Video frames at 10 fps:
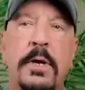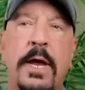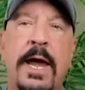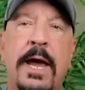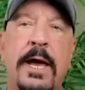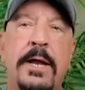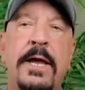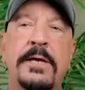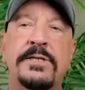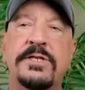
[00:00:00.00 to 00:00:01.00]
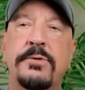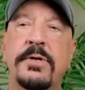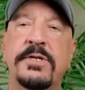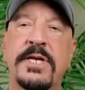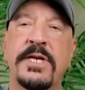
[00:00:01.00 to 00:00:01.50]
And as soon
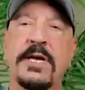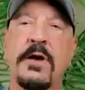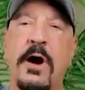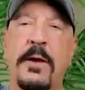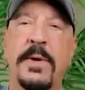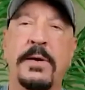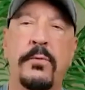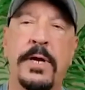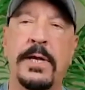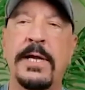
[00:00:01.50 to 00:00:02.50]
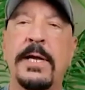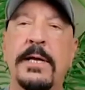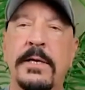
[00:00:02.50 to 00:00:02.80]
as the economy really